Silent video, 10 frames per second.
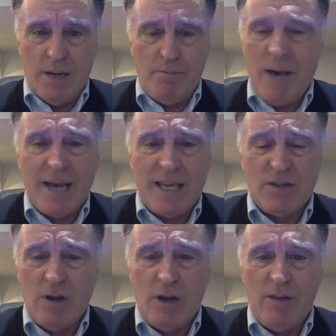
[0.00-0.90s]

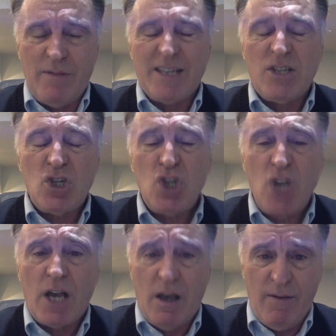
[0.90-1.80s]
pockets all of a
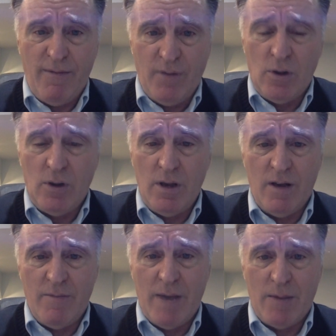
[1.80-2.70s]
chuck full
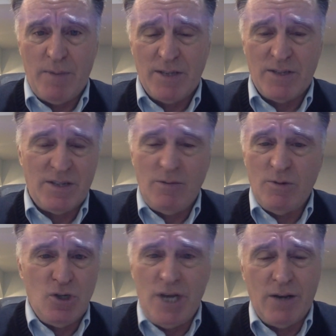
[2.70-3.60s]
of mouthpieces. He
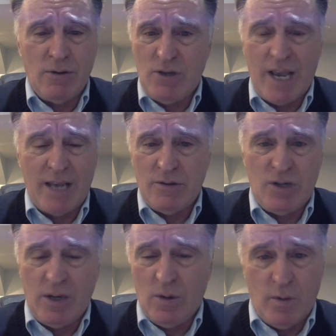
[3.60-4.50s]
would jingle, jangle,
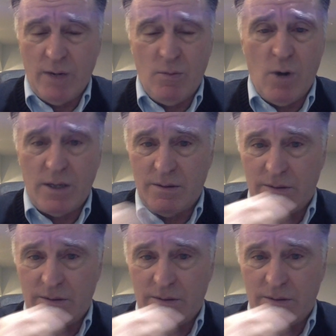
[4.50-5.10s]
jingle when he'd walk